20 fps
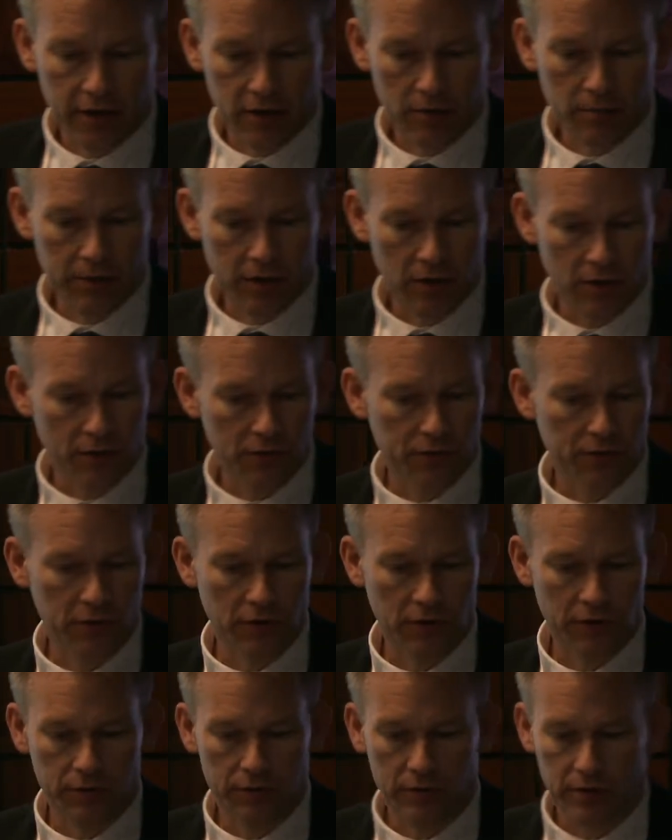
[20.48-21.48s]
on behalf
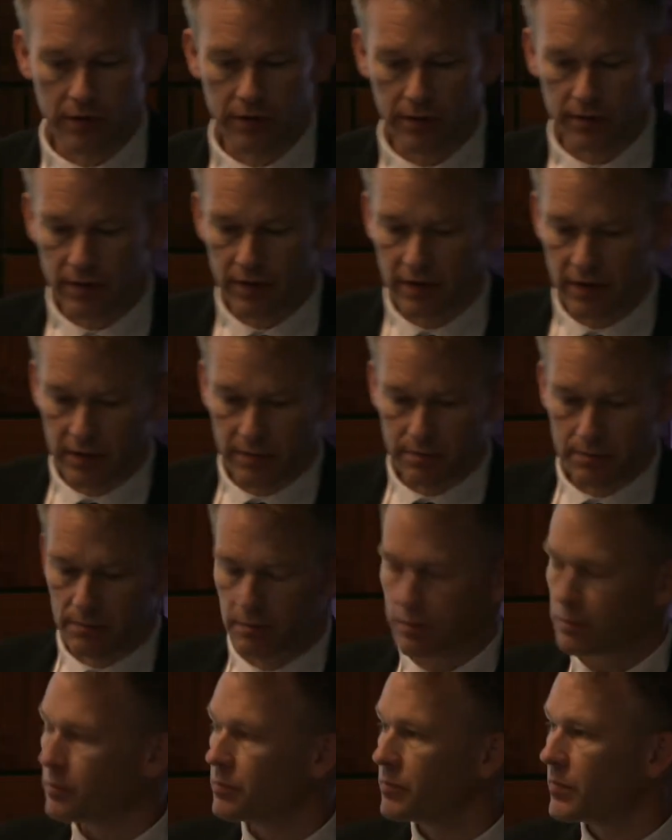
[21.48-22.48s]
of the
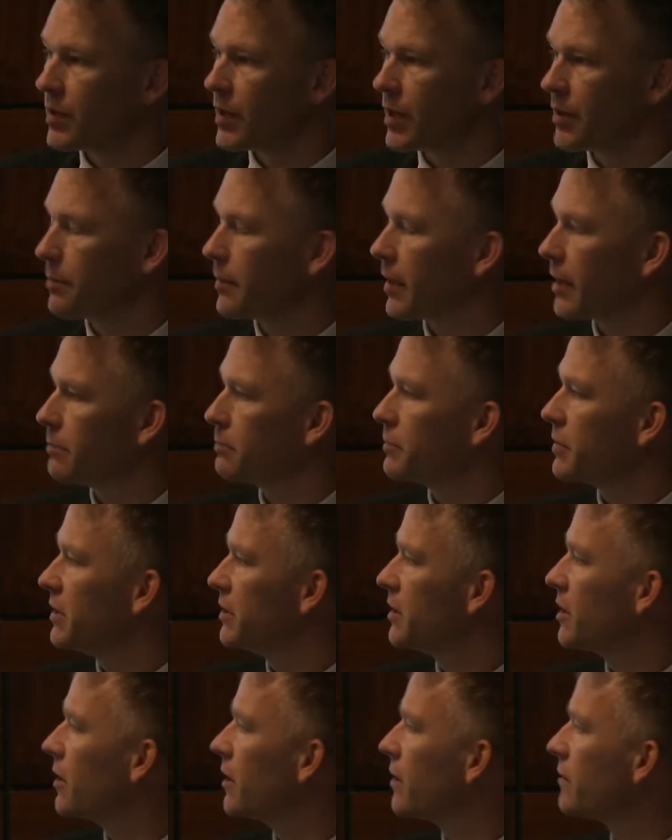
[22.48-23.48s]
main
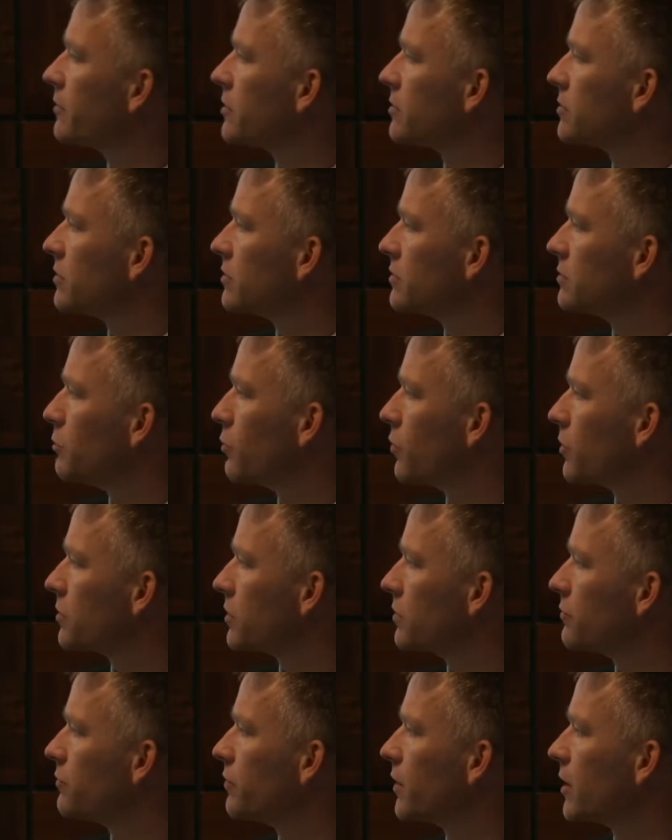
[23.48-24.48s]
PI, which is
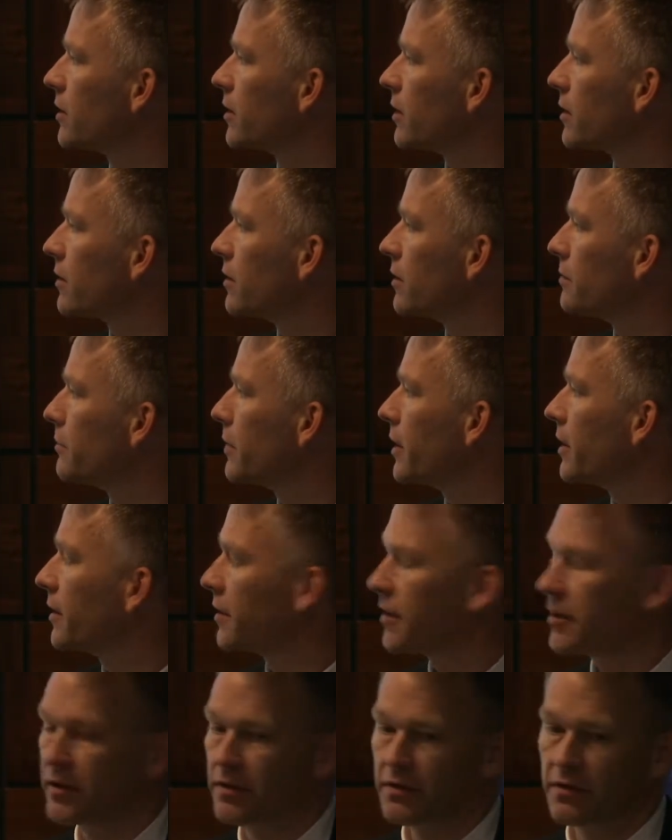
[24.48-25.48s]
Morten Falkenberg.
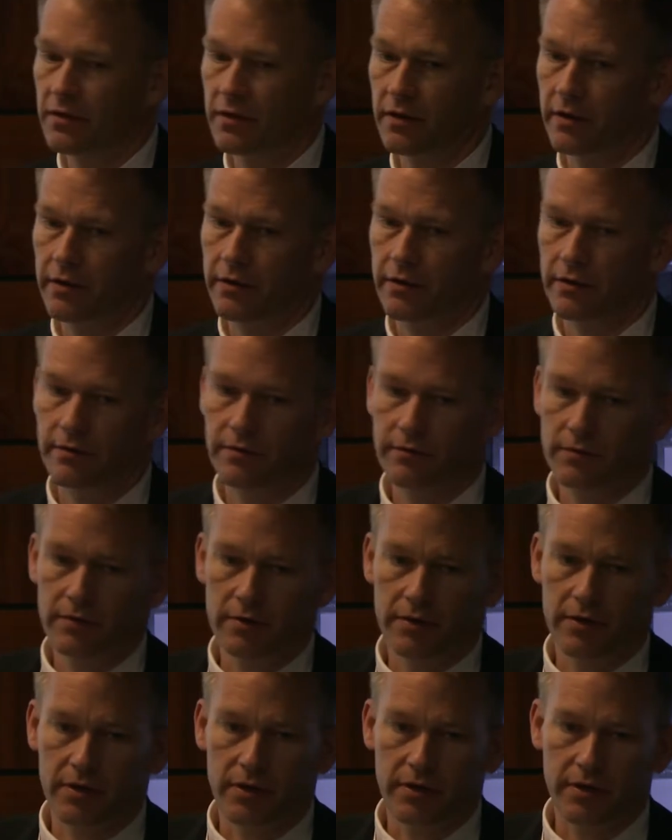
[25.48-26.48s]
He's a
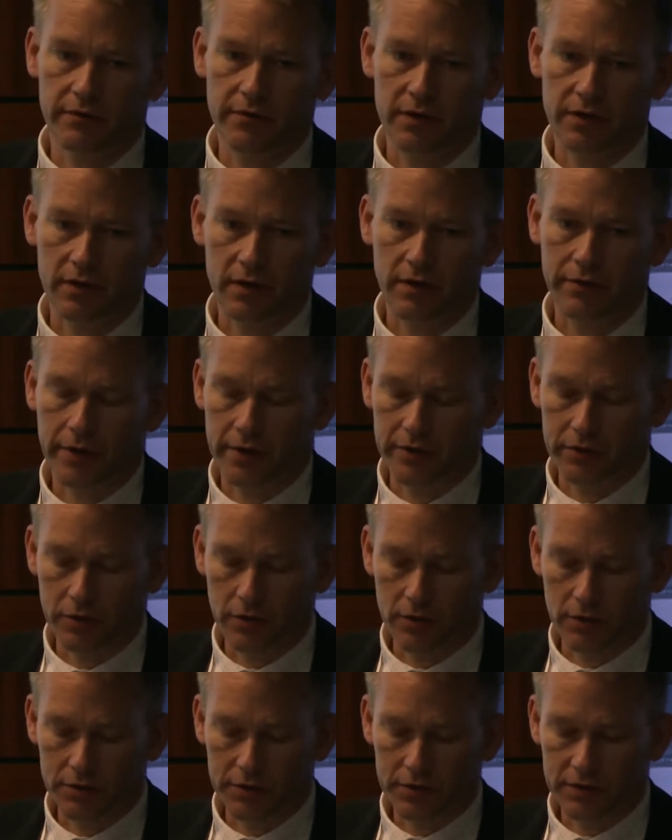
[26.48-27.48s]
vascular
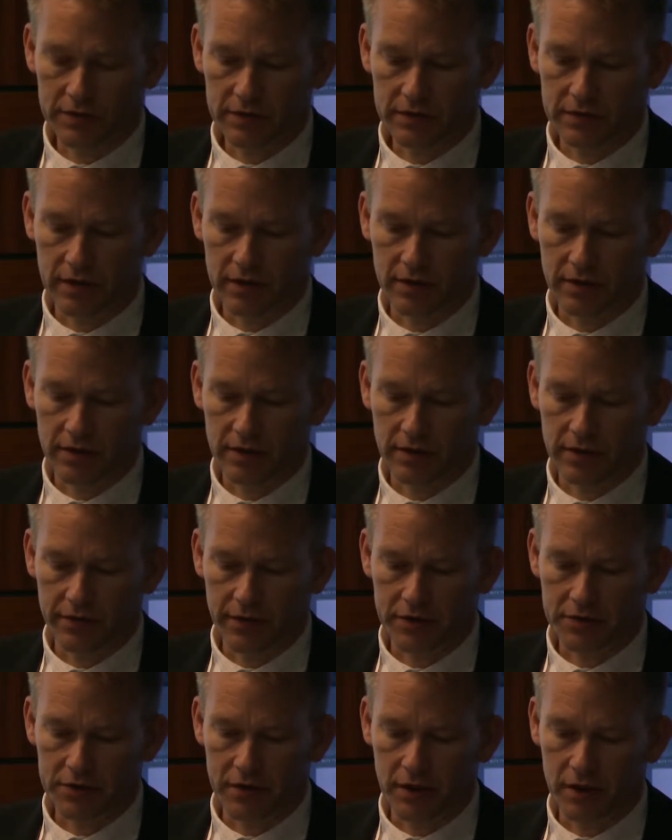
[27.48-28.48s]
radiologist and
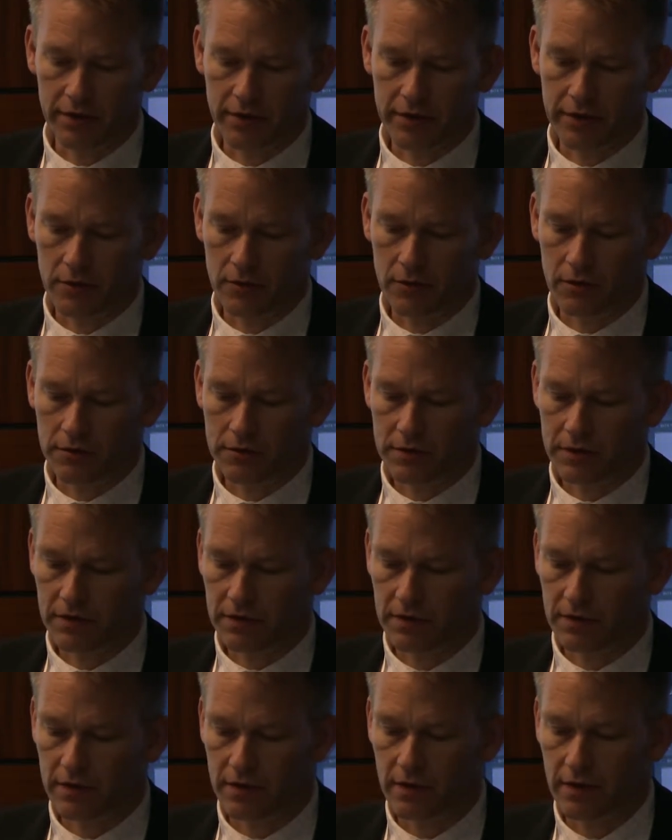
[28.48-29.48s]
interventional
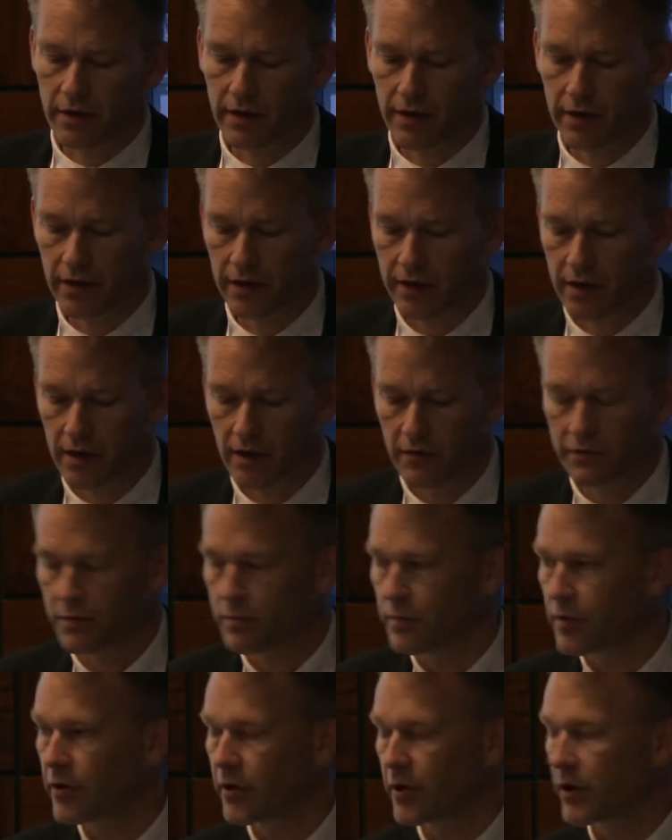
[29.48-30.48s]
radiologist in
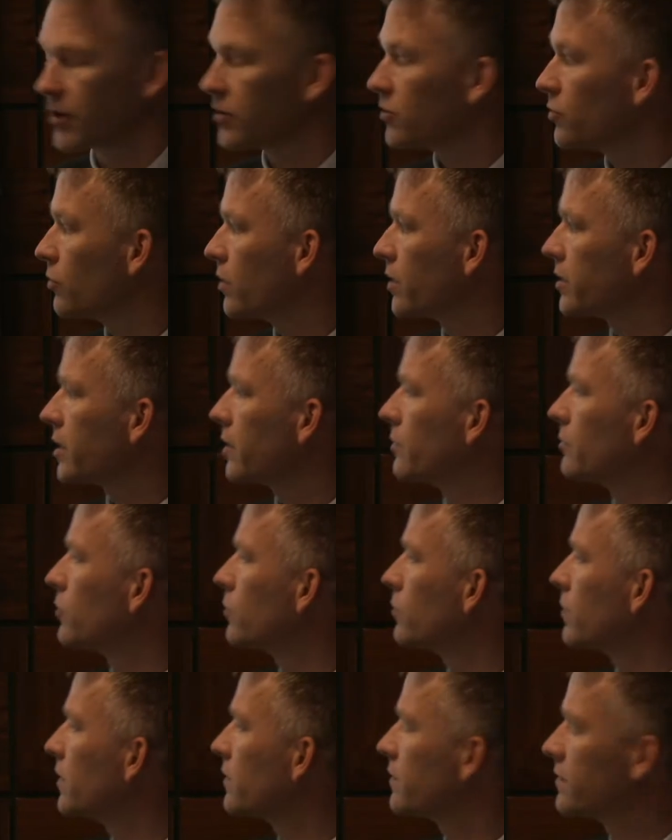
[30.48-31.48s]
Gothenburg, and Joachim
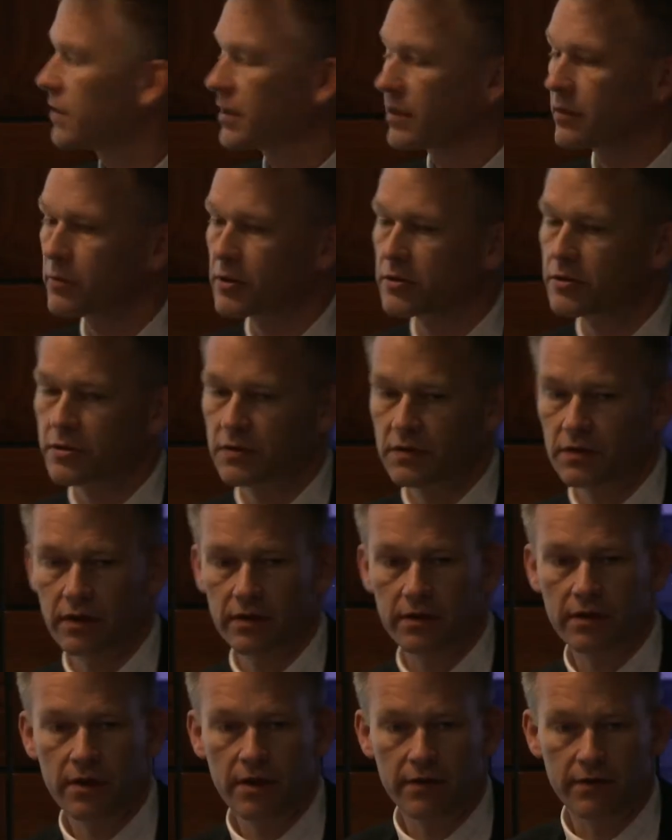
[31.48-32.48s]
Nordanstig, which is a
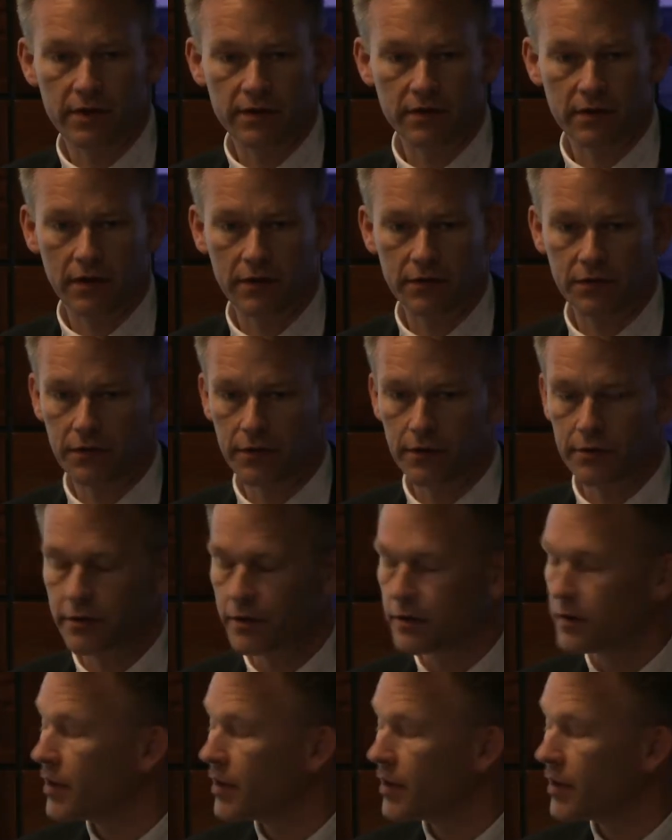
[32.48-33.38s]
vascular surgeon.